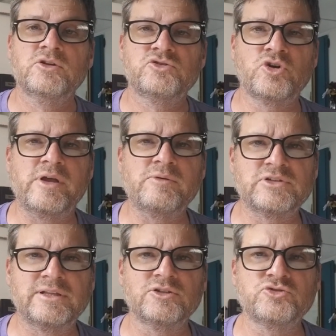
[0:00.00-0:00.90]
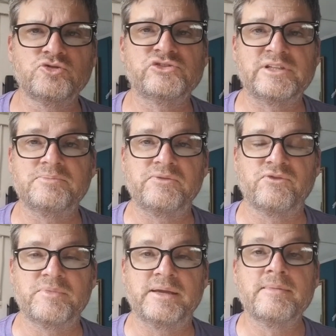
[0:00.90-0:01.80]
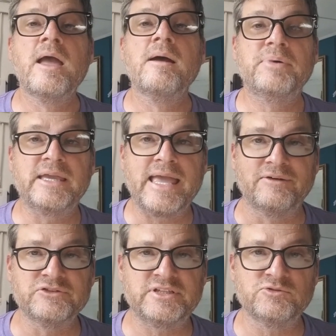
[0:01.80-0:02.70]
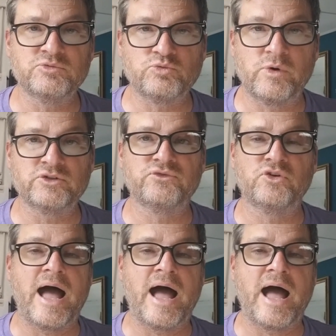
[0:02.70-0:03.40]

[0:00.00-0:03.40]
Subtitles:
So it was a little too sleepy for me. But Galveston was wonderful.